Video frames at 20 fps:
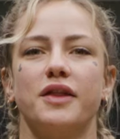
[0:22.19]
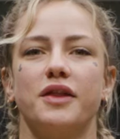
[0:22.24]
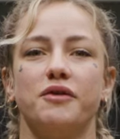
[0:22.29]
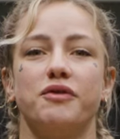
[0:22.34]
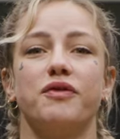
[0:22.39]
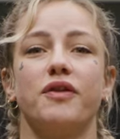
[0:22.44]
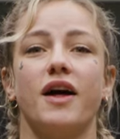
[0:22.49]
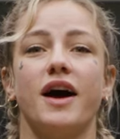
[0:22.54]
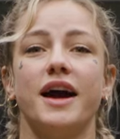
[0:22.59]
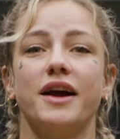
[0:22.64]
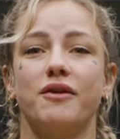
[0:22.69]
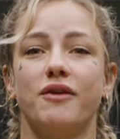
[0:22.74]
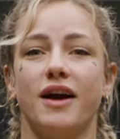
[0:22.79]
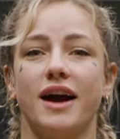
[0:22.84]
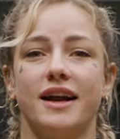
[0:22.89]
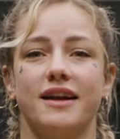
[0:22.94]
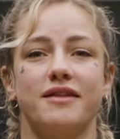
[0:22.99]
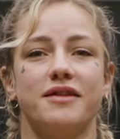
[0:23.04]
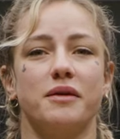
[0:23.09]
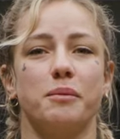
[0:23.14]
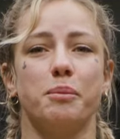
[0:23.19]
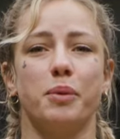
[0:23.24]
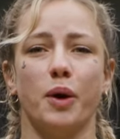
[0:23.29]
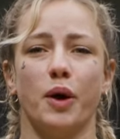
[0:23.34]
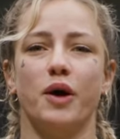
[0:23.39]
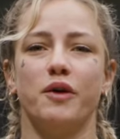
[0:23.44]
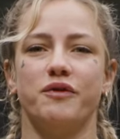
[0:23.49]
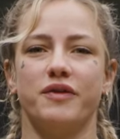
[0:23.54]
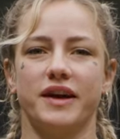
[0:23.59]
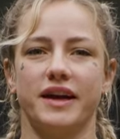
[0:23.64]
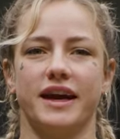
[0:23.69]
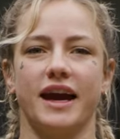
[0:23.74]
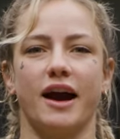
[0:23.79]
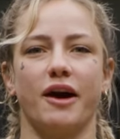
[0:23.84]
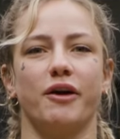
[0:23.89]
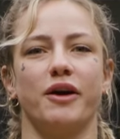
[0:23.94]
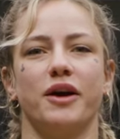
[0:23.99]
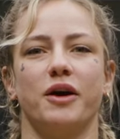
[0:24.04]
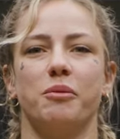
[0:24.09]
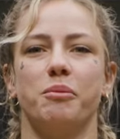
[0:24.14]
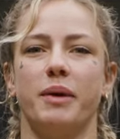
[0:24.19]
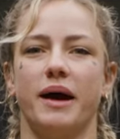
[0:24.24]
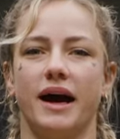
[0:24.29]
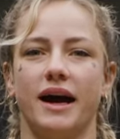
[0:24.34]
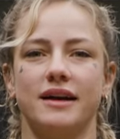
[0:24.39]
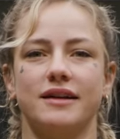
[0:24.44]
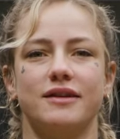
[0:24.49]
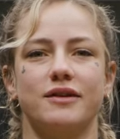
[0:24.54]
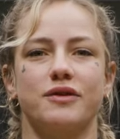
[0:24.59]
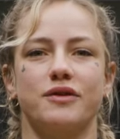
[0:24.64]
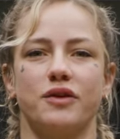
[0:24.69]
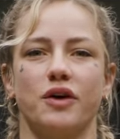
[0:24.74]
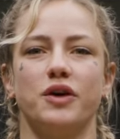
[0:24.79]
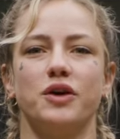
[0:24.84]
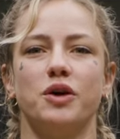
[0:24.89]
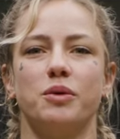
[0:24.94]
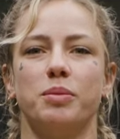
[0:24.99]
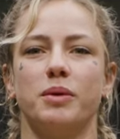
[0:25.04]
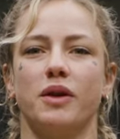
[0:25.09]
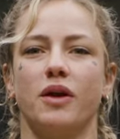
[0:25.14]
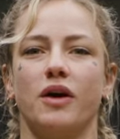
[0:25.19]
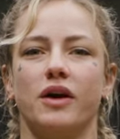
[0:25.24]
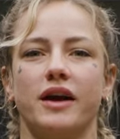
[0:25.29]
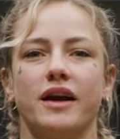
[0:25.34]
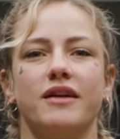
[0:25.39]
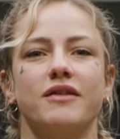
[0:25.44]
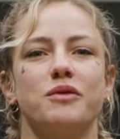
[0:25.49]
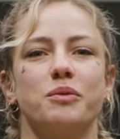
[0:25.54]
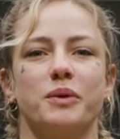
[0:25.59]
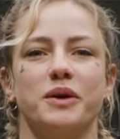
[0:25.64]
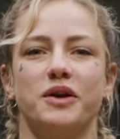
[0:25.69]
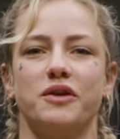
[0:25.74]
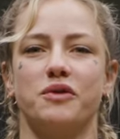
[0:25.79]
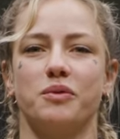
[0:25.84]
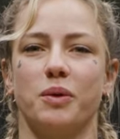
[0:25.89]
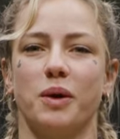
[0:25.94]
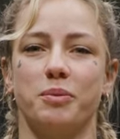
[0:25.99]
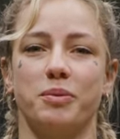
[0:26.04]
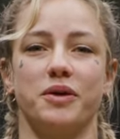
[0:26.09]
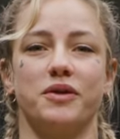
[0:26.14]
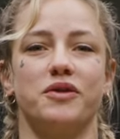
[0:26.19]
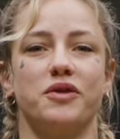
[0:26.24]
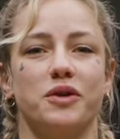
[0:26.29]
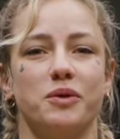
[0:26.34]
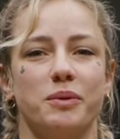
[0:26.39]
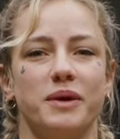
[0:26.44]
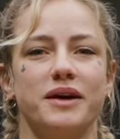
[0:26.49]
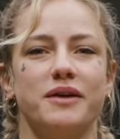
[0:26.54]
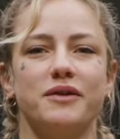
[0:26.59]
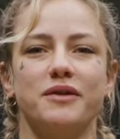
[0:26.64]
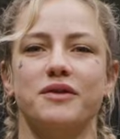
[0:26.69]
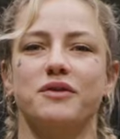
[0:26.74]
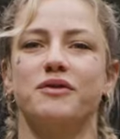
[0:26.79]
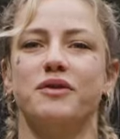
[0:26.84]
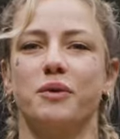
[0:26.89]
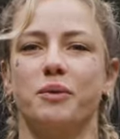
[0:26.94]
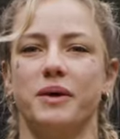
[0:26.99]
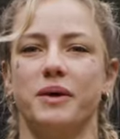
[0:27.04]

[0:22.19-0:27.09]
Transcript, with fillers: The Fly and Ride is the perfect carry-on bag to stow your belongings when you swap your two wheels for